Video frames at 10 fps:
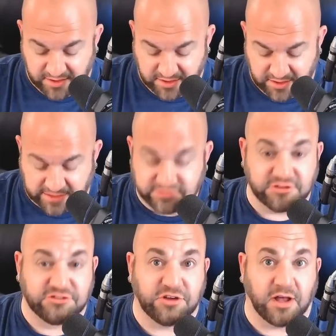and
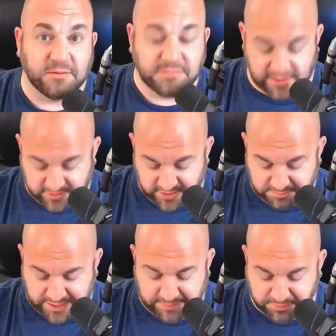just jot them down
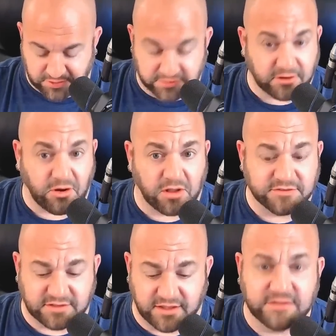on paper, their call
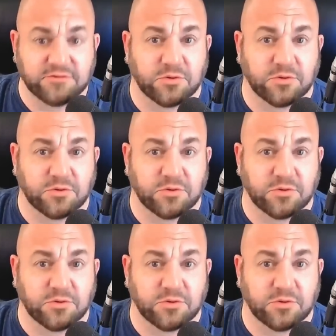signs,